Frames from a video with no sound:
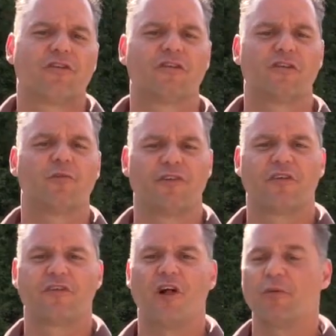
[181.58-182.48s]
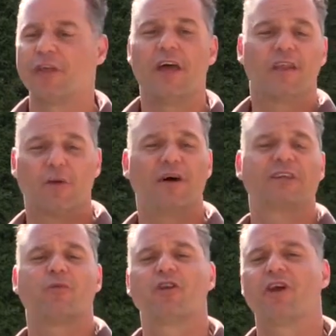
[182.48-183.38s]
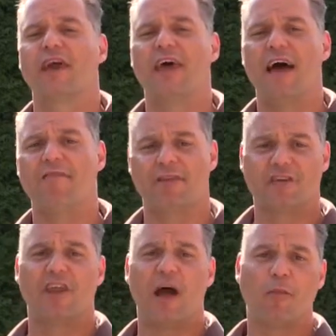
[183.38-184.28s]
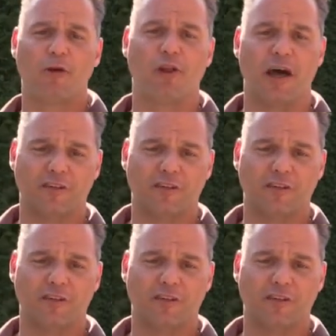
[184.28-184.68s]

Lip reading: system is installed, but the best one you can have, it's gonna help you a lot.